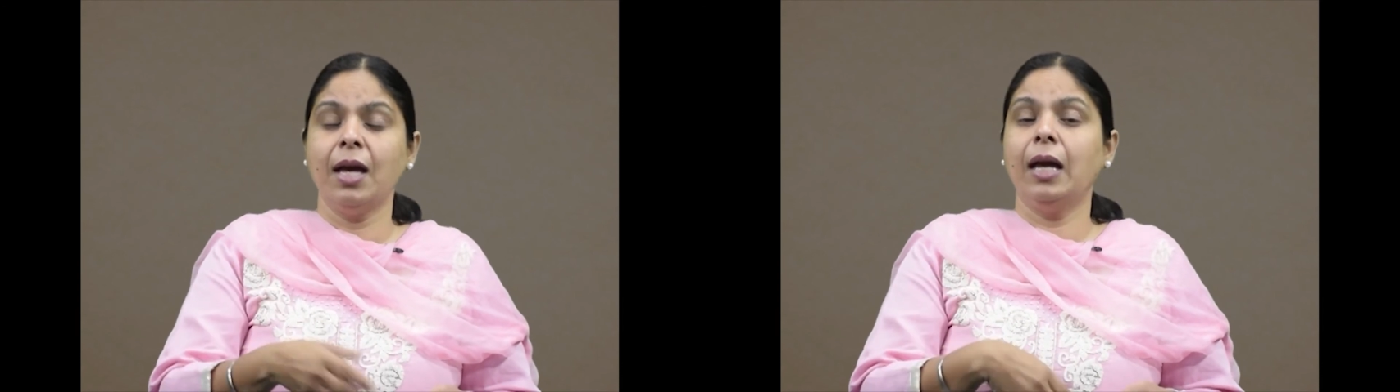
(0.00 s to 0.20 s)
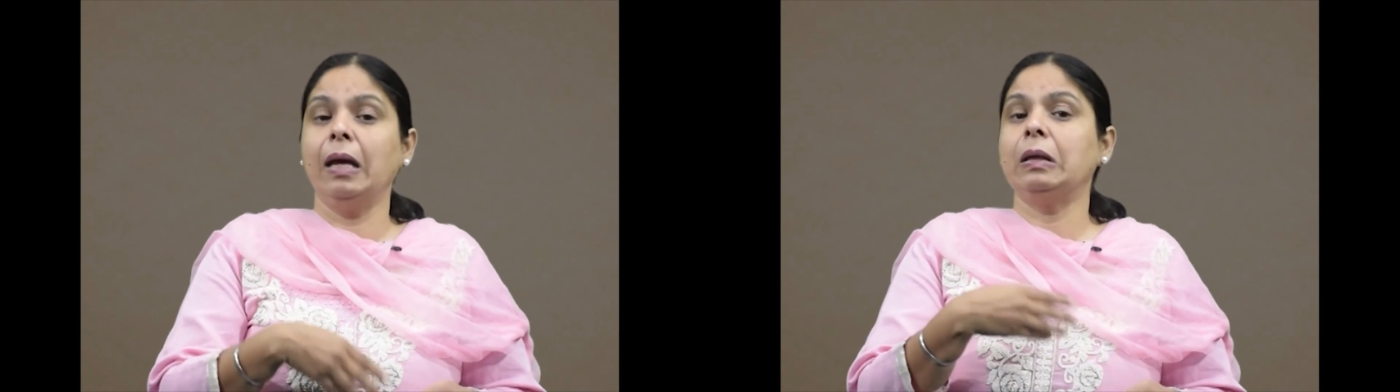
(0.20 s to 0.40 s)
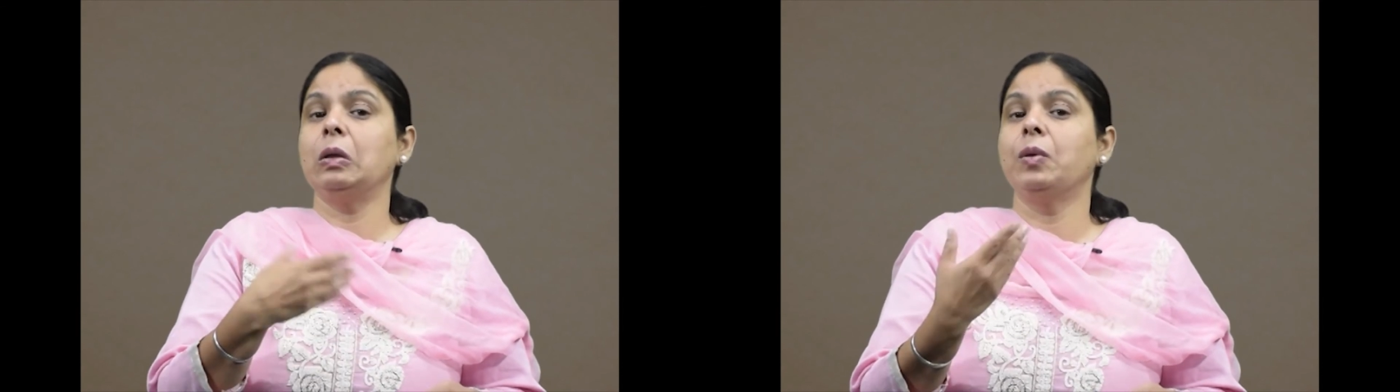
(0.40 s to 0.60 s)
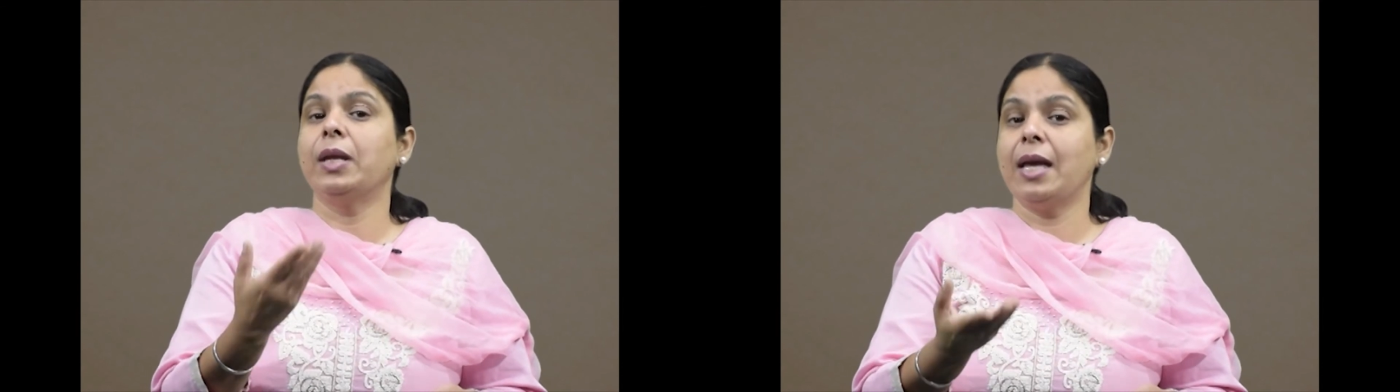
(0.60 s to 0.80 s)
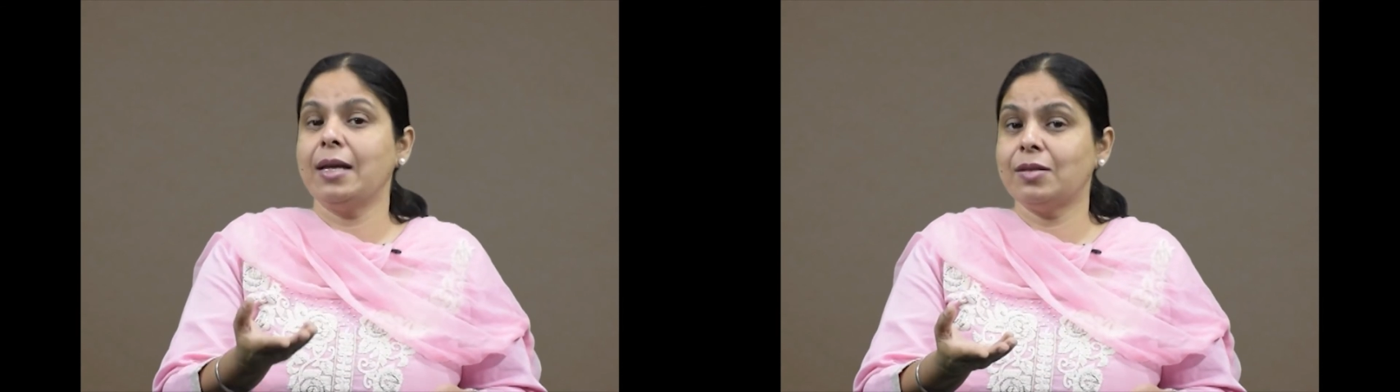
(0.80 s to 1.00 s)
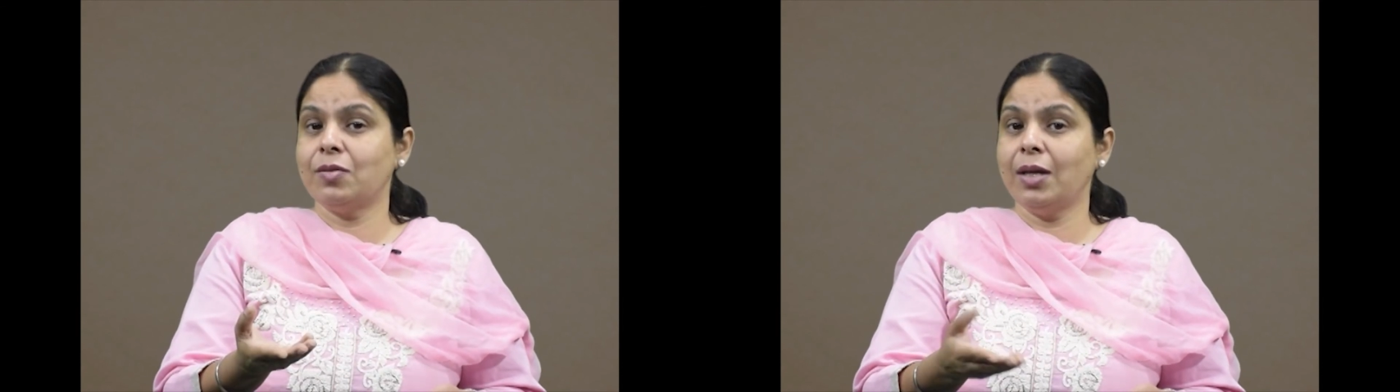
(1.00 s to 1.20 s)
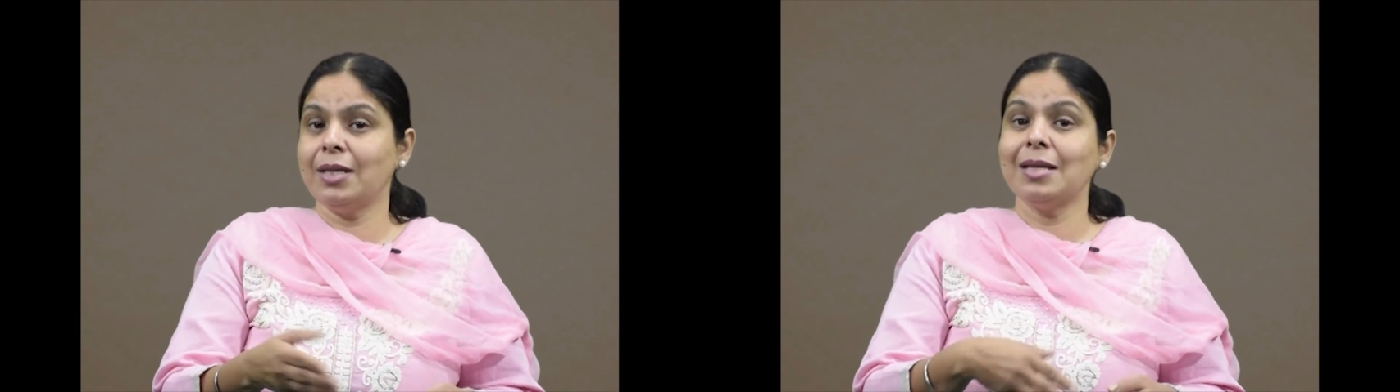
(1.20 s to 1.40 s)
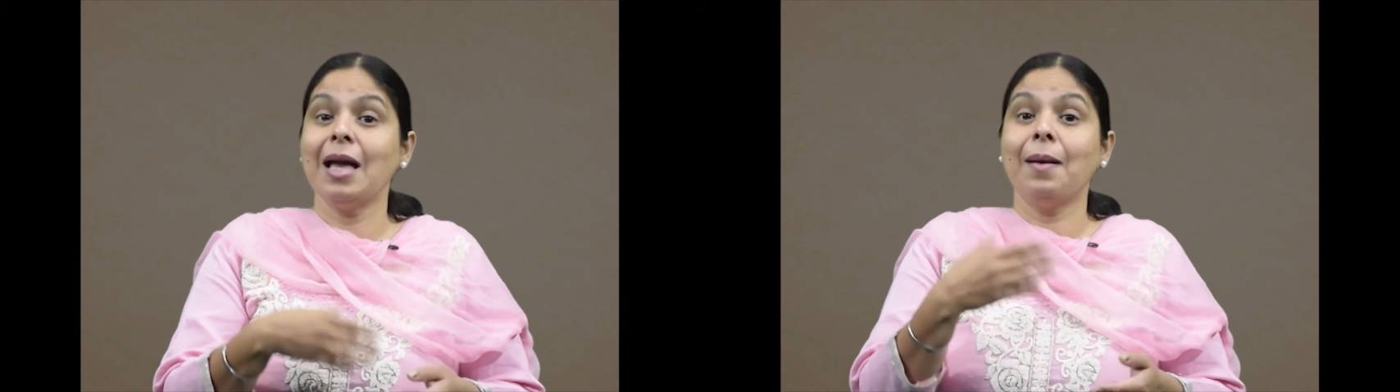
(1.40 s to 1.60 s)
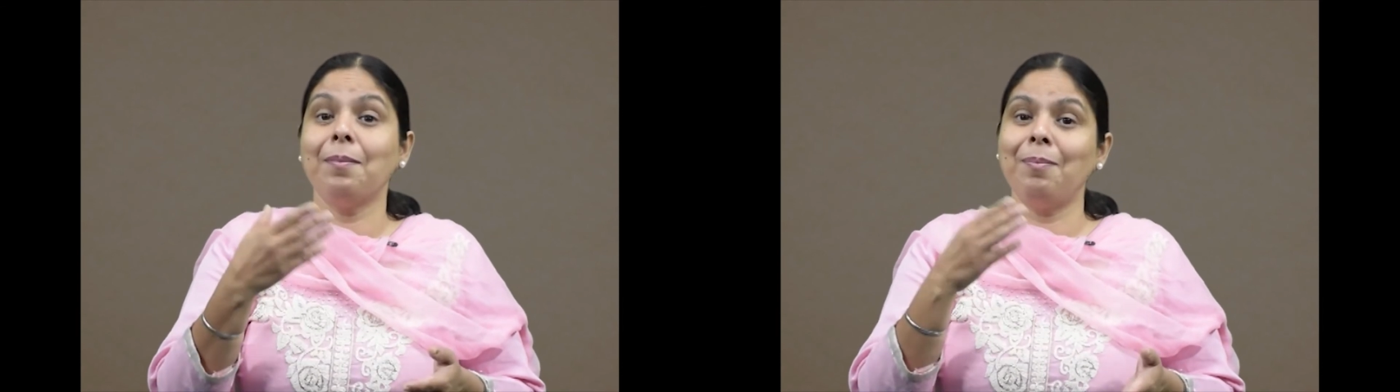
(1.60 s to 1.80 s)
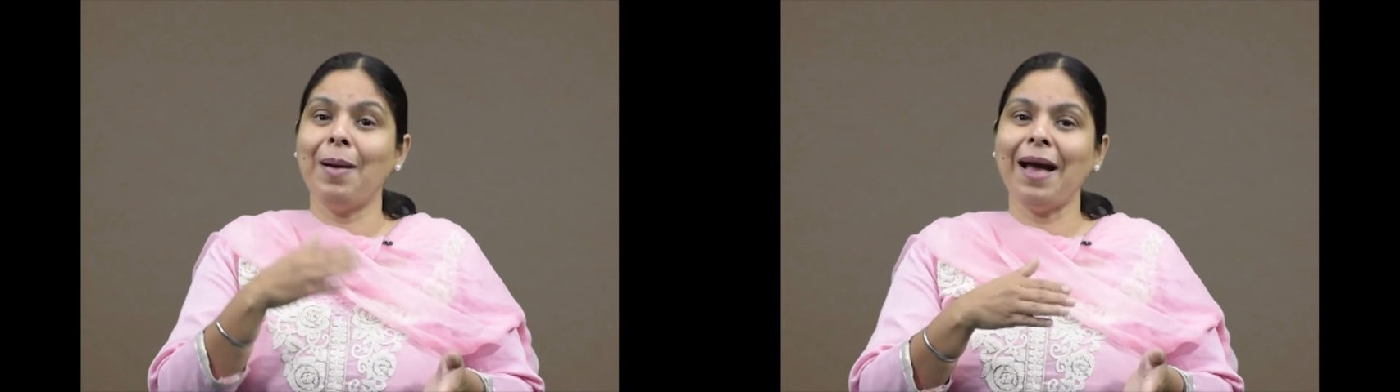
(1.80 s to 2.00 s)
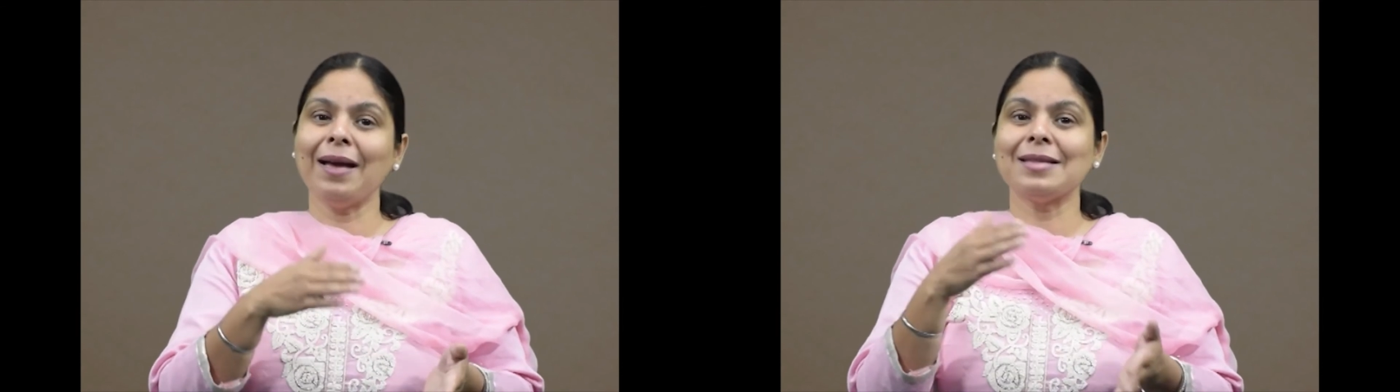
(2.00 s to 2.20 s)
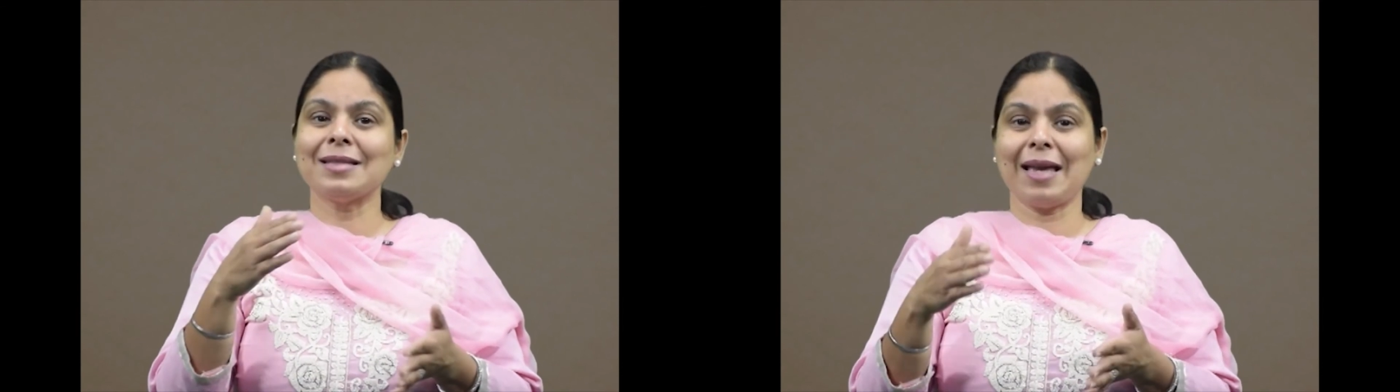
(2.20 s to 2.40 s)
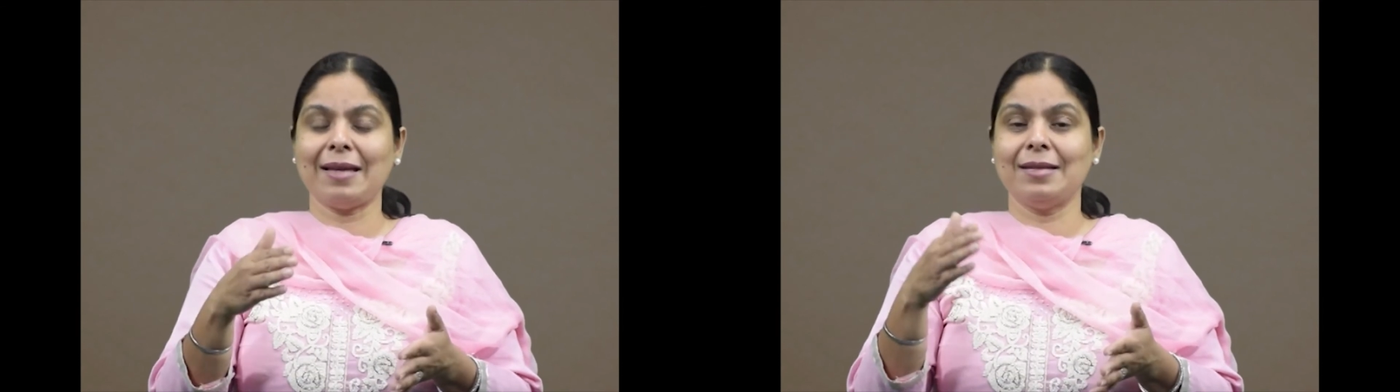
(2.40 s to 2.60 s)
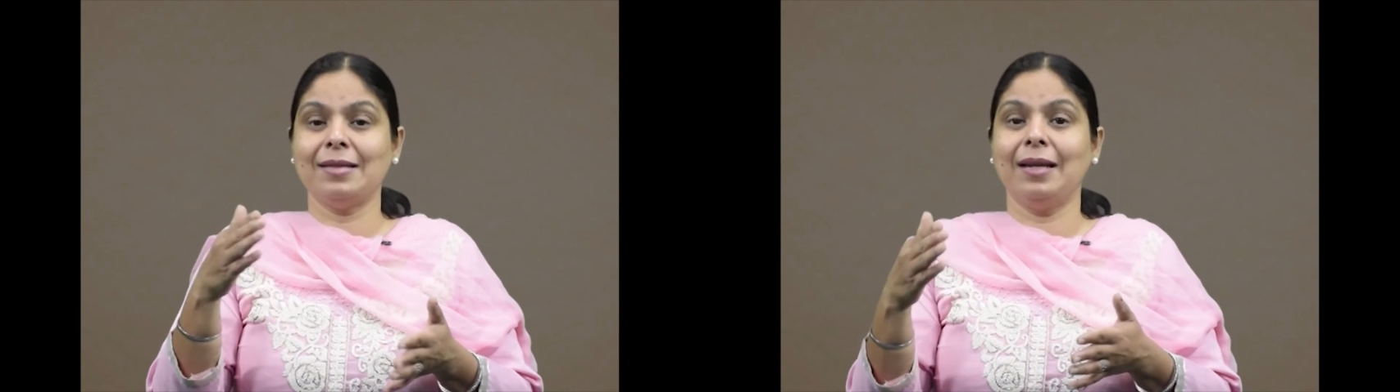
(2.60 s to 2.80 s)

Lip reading: including X-rays, backscattered